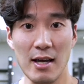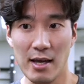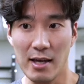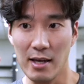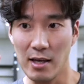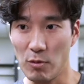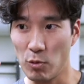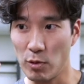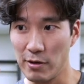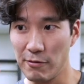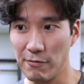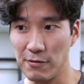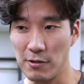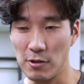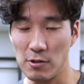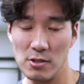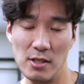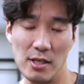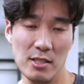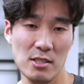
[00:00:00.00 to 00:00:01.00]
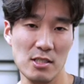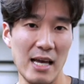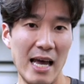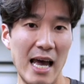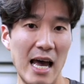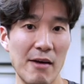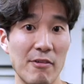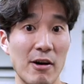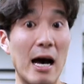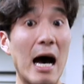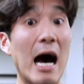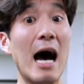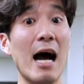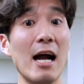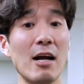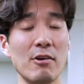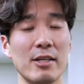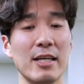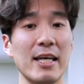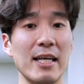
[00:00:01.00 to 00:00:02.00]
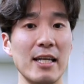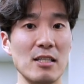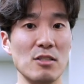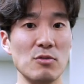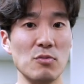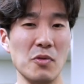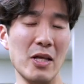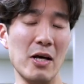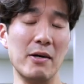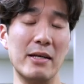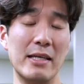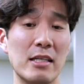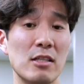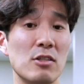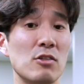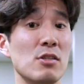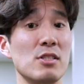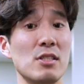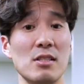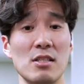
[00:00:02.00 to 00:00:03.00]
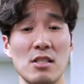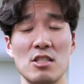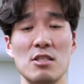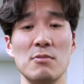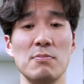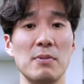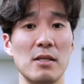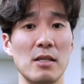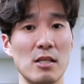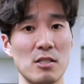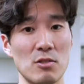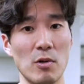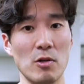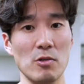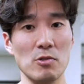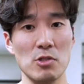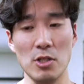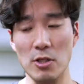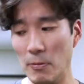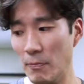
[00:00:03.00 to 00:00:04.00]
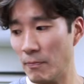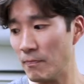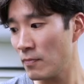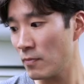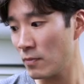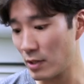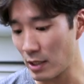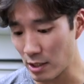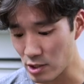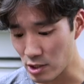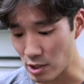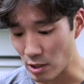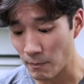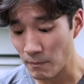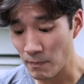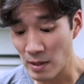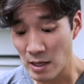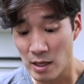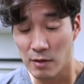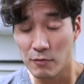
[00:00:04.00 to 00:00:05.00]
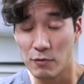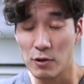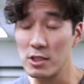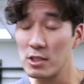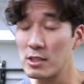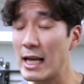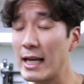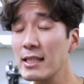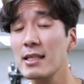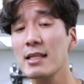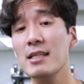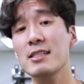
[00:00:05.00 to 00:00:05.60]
hey, what it feels like to have a higher cadence without increasing the speed as well too. Okay, so if we take the